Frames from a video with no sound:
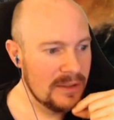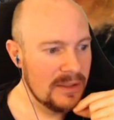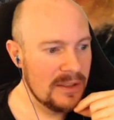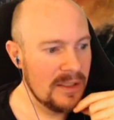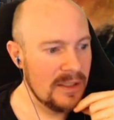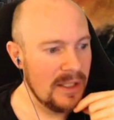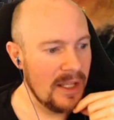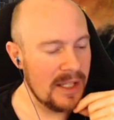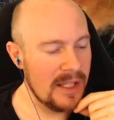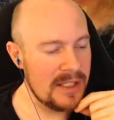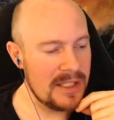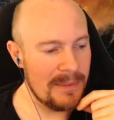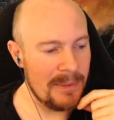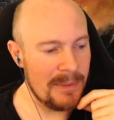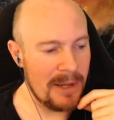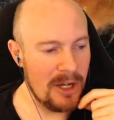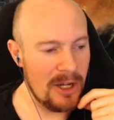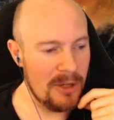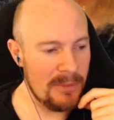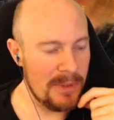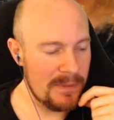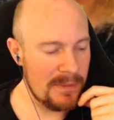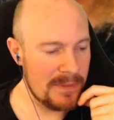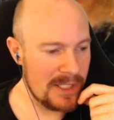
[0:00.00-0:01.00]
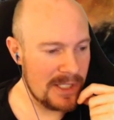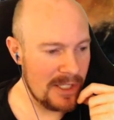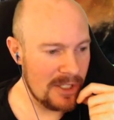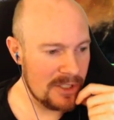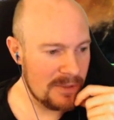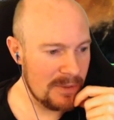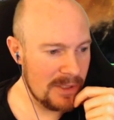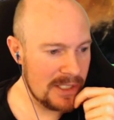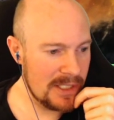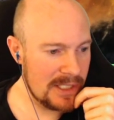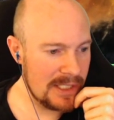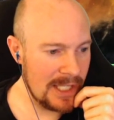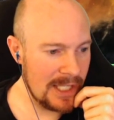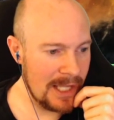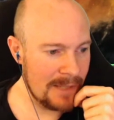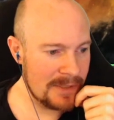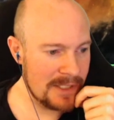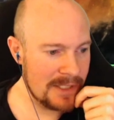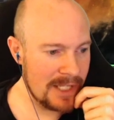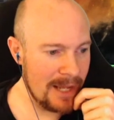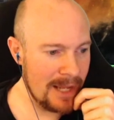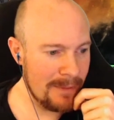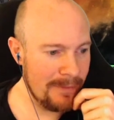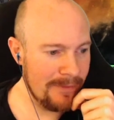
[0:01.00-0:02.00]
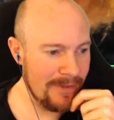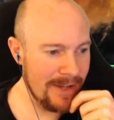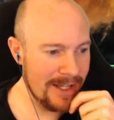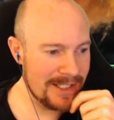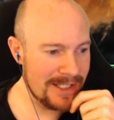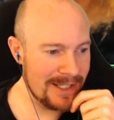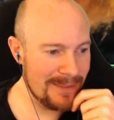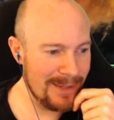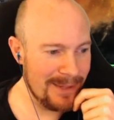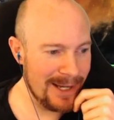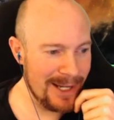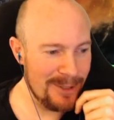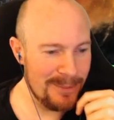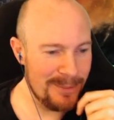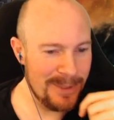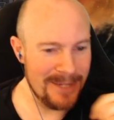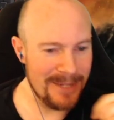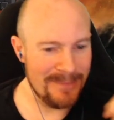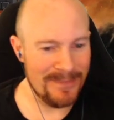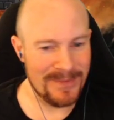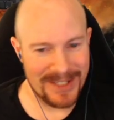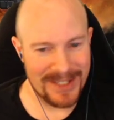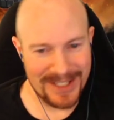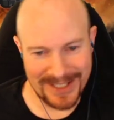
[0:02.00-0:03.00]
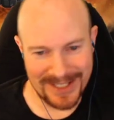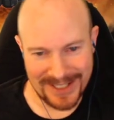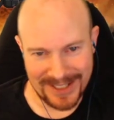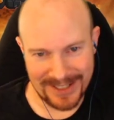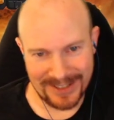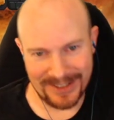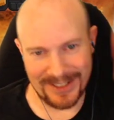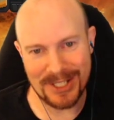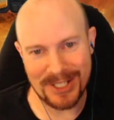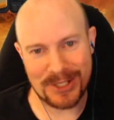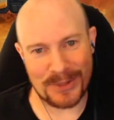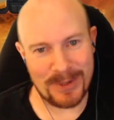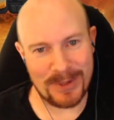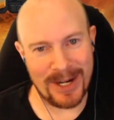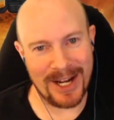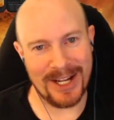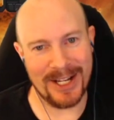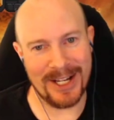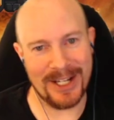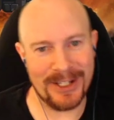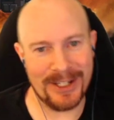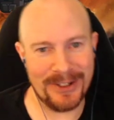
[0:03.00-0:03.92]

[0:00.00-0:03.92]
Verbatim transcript: anti bio beam salesman slaps top of anti bio beam. This right here,